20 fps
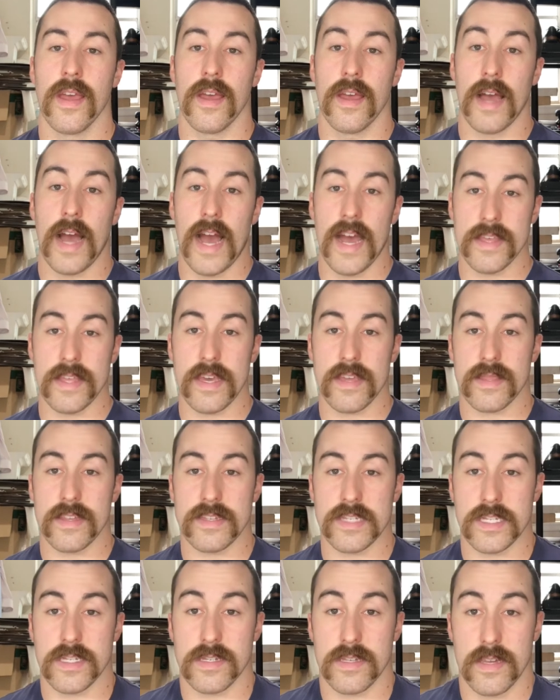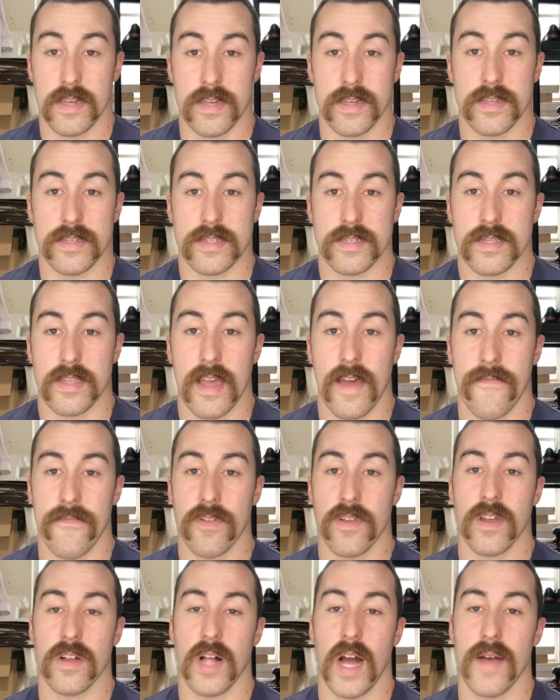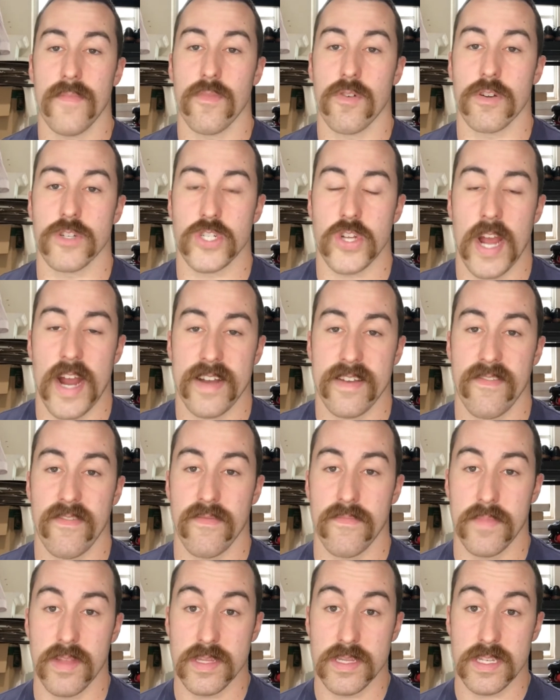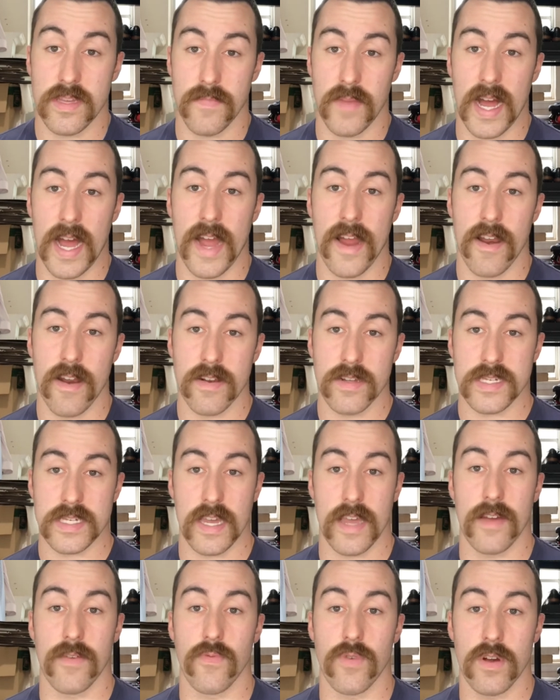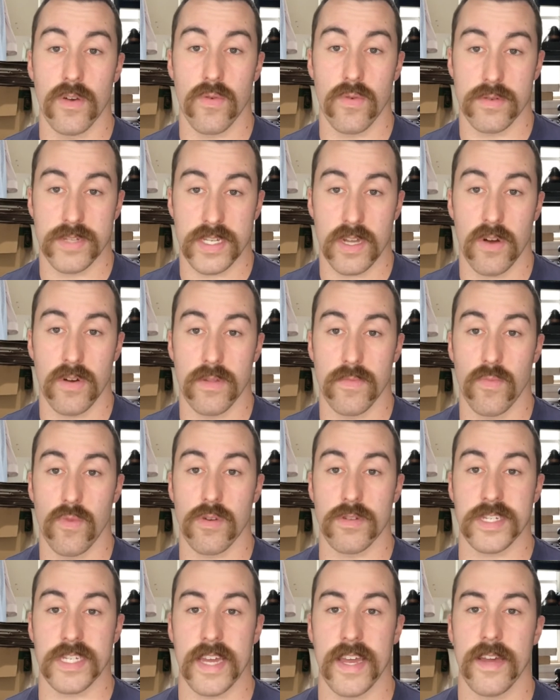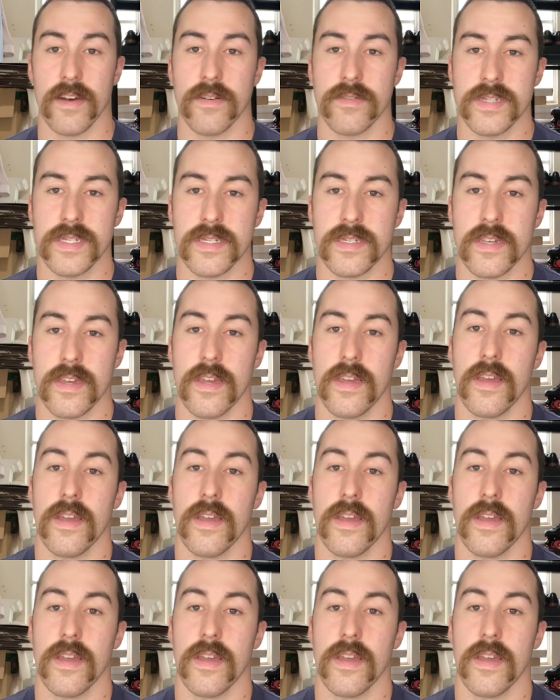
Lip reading: I think this is definitely a lot more attractive to buyers and will result in more sales.